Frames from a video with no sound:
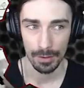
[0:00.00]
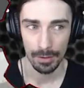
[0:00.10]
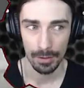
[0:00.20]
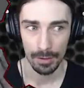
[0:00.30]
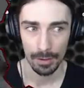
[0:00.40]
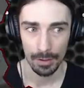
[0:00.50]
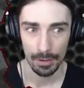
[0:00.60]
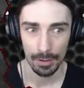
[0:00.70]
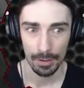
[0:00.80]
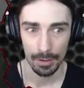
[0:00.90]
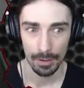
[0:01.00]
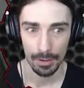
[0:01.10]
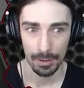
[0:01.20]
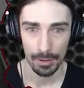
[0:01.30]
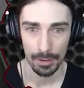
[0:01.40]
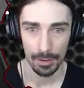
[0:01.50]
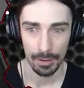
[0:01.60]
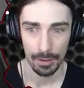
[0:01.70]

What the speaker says: No one is speaking in this clip.